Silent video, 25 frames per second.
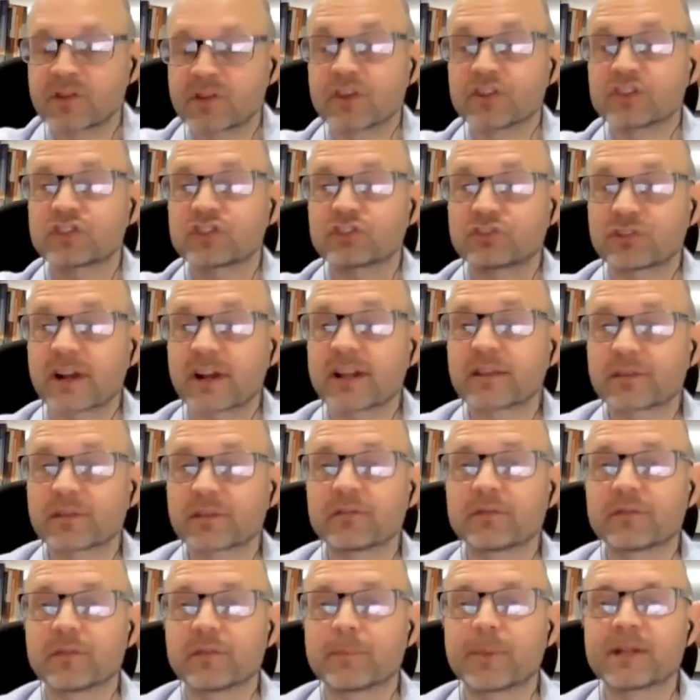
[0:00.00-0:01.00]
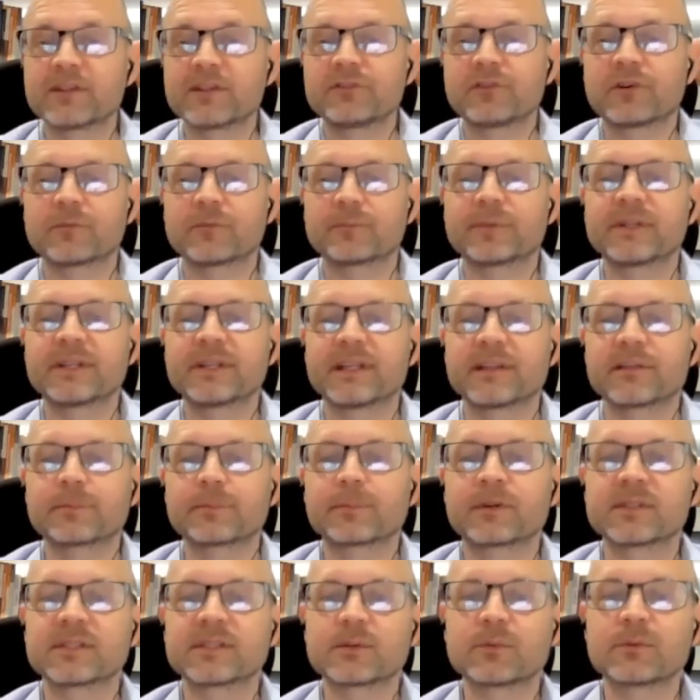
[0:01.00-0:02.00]
strength of the bedrock beneath,
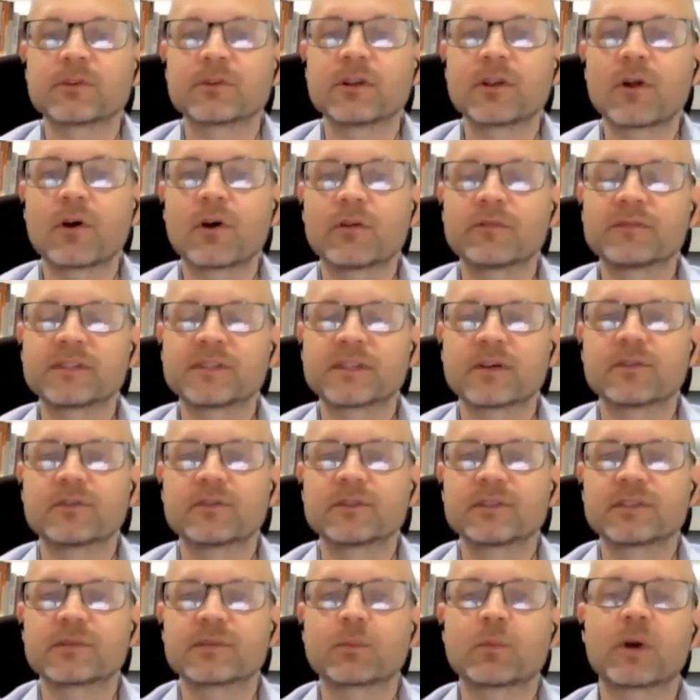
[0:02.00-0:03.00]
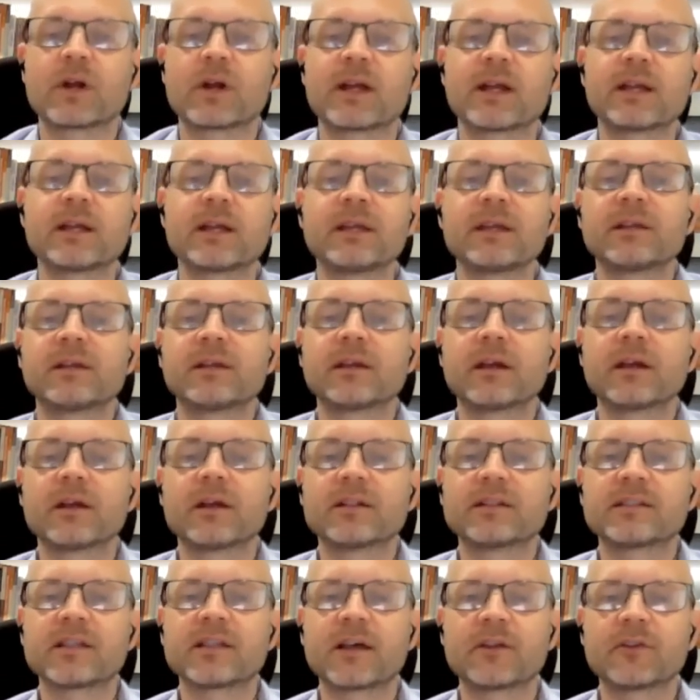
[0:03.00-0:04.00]
because there were a lot of zones where
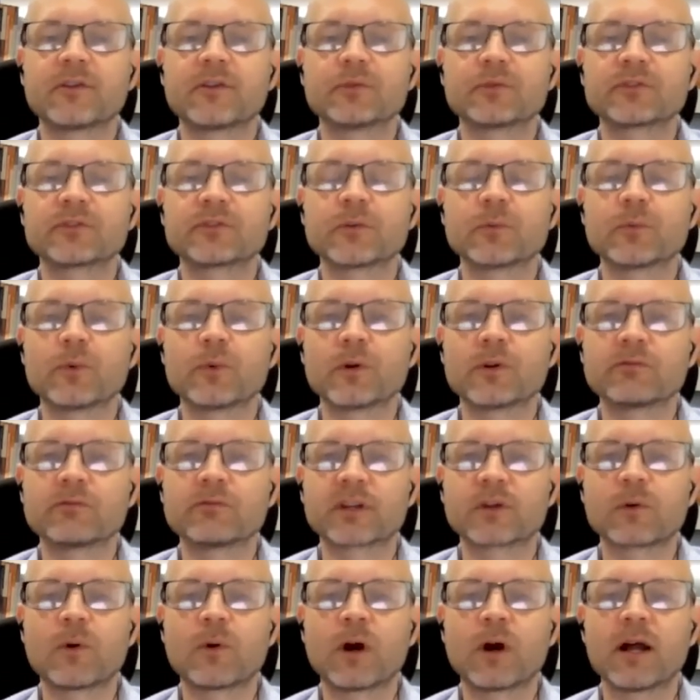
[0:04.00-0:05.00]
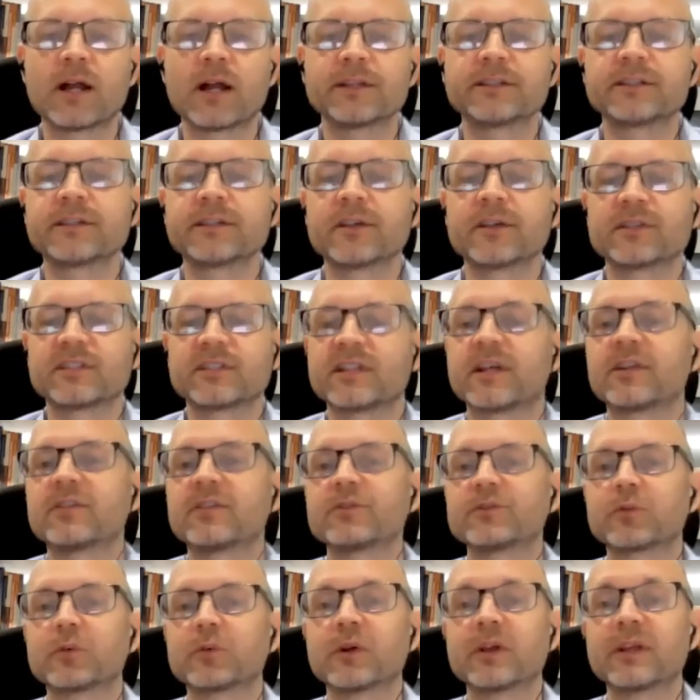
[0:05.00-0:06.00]
tunnels were required, and those
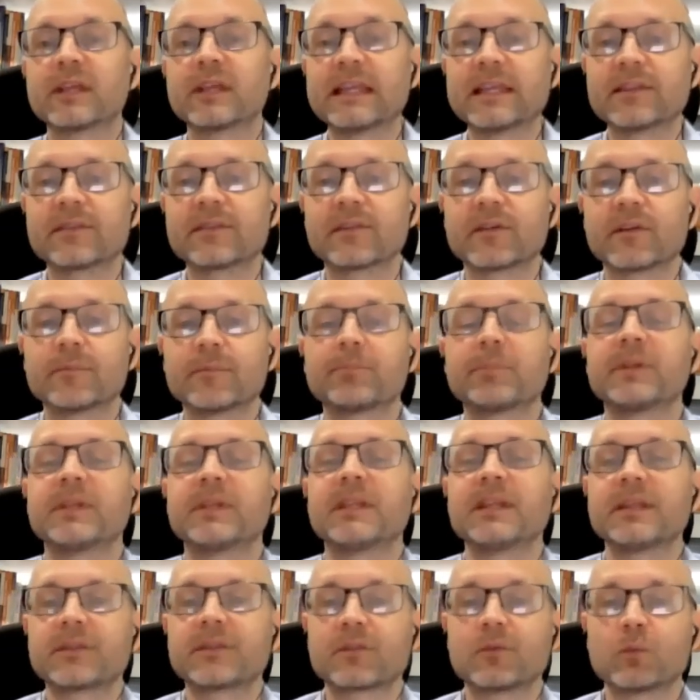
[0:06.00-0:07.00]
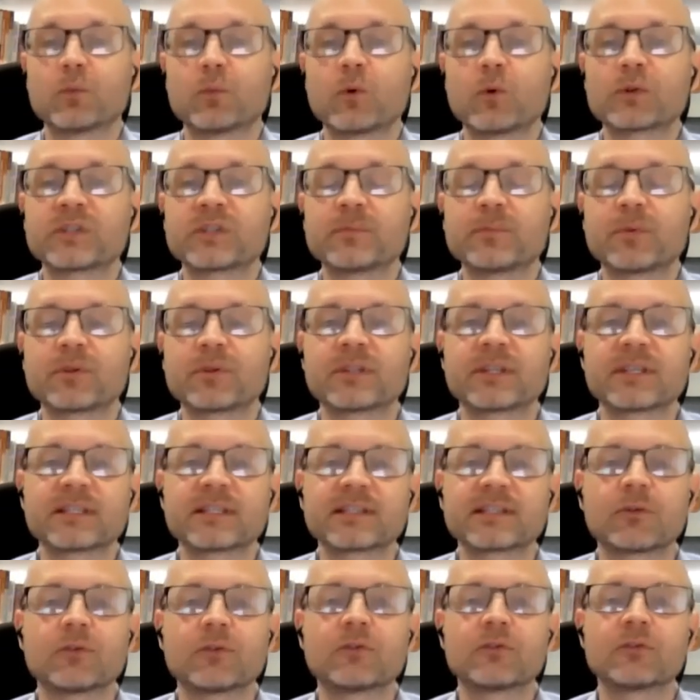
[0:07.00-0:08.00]
tunnels were either beneath the water
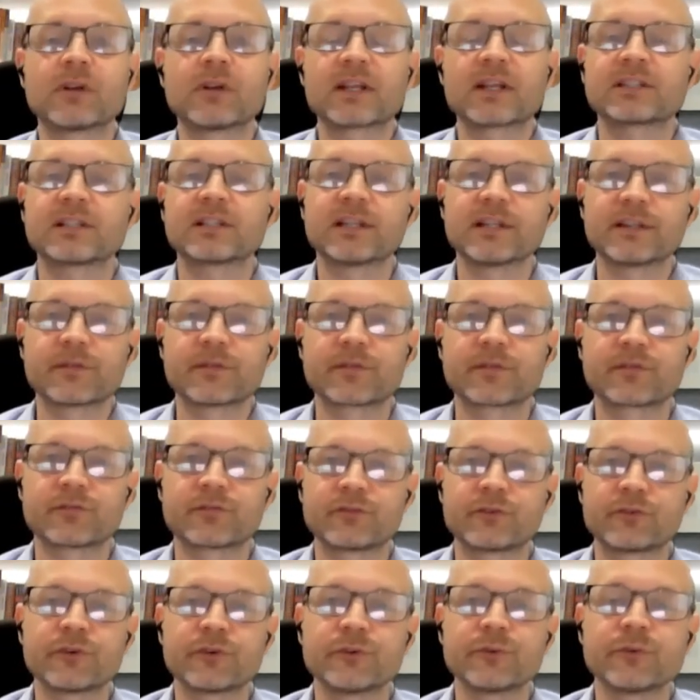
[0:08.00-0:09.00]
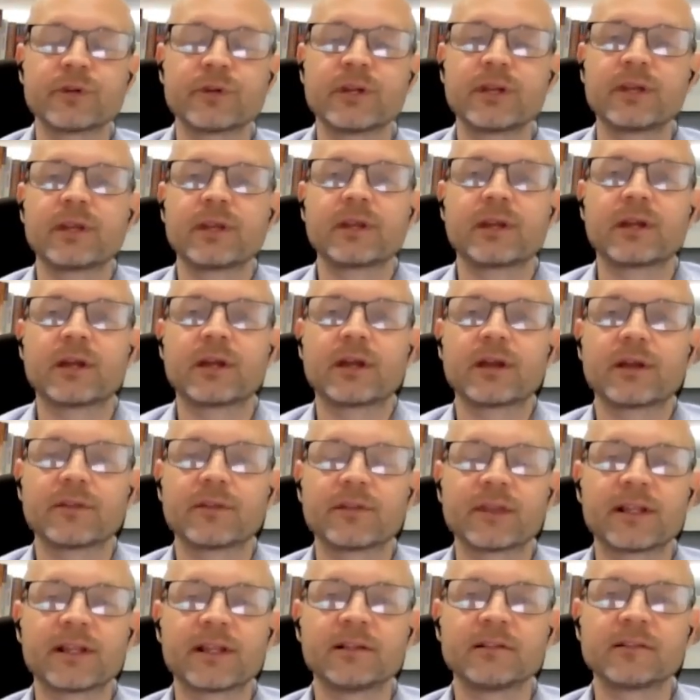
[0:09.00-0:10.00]
bodies or actually through
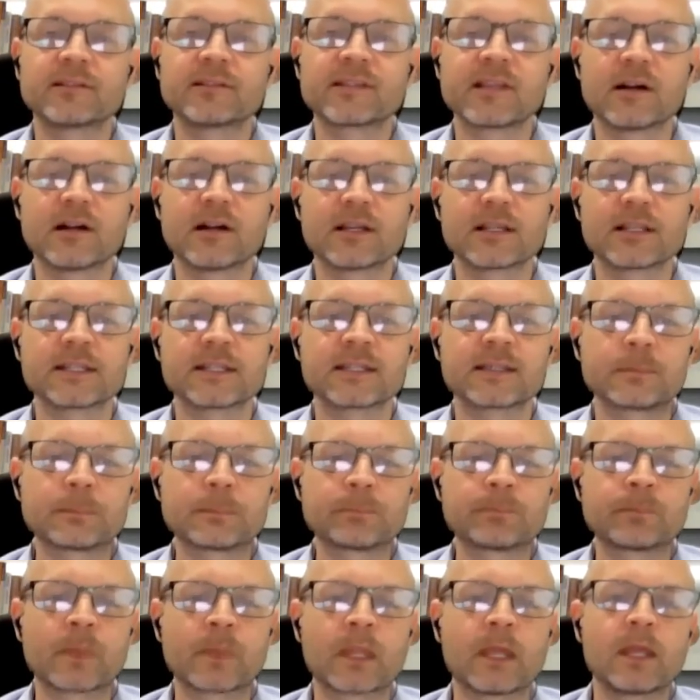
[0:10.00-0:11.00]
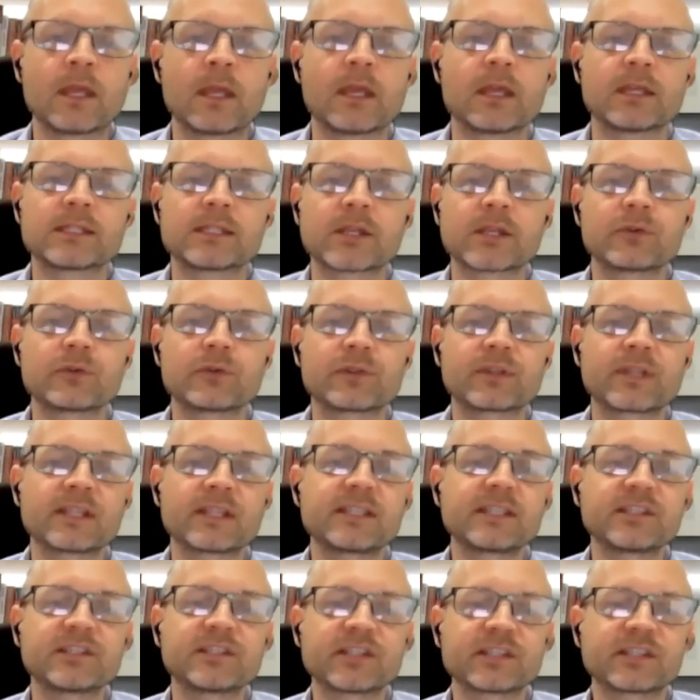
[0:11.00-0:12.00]
the hillsides. So
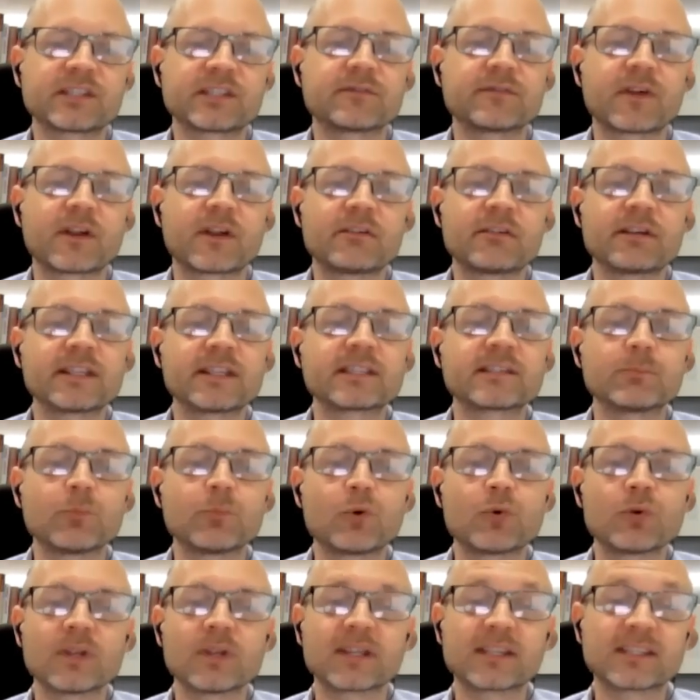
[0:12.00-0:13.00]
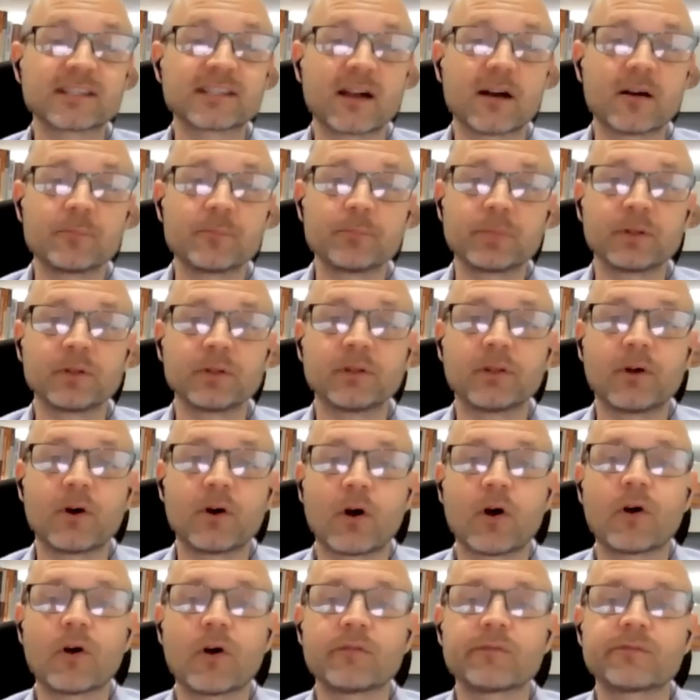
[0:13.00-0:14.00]
this is just a very small example
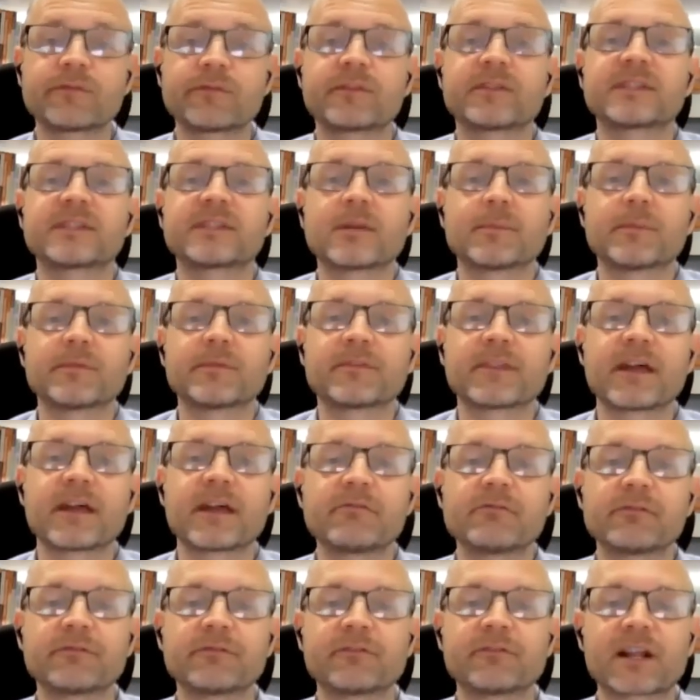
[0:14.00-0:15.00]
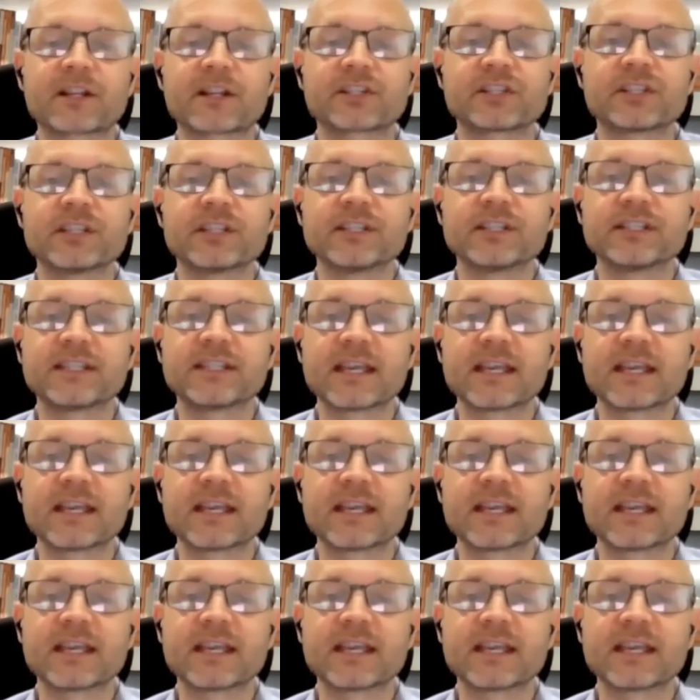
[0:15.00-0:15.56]
of some of their refraction